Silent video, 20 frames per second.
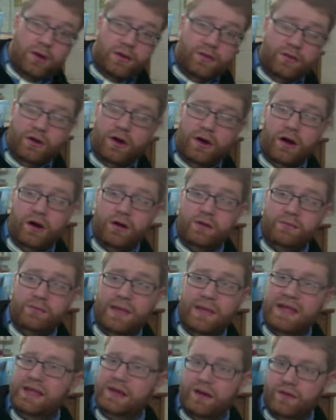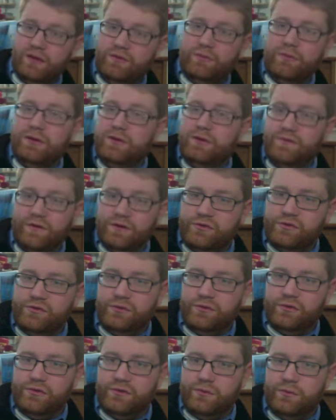there are many government
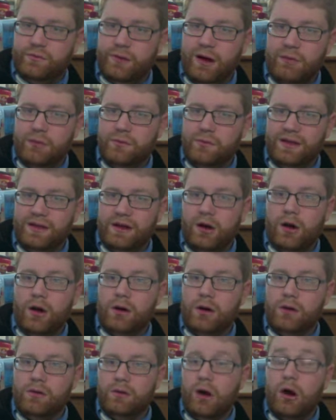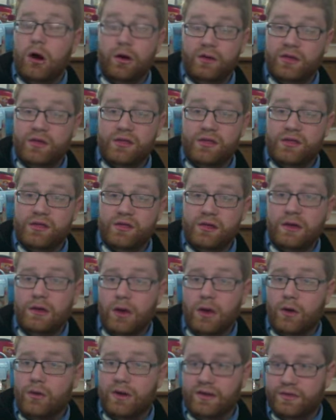officials who probably are artists,
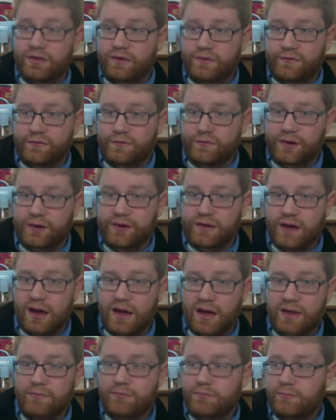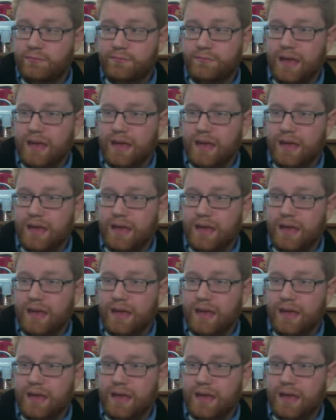in their free time,